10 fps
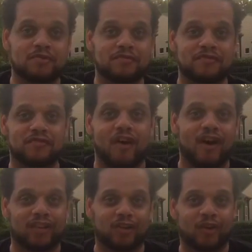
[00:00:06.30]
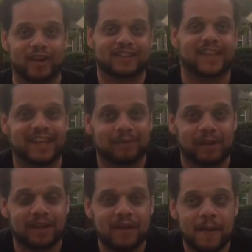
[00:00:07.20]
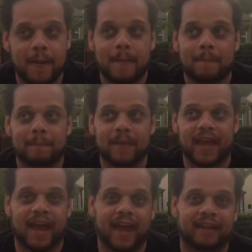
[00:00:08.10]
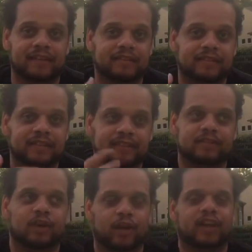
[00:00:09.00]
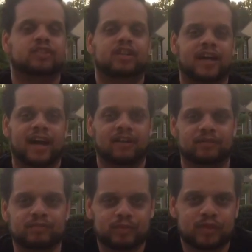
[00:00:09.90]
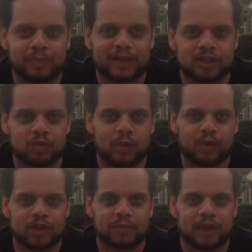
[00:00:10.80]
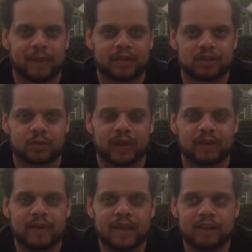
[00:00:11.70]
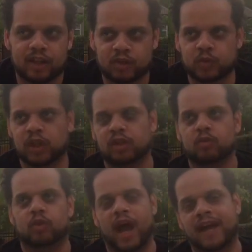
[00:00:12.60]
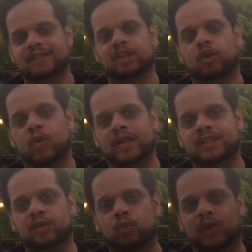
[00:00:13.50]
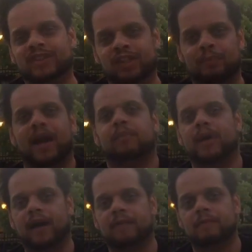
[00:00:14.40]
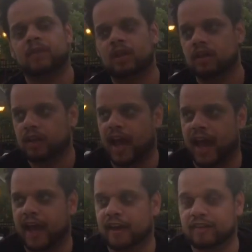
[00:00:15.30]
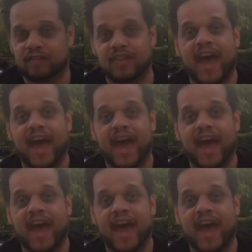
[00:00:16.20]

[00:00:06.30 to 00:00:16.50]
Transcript: far the Lord has taken me. And, it's kind of speaks into what we're going to speak about this week. This week, we're asking the question, what's in your backpack? And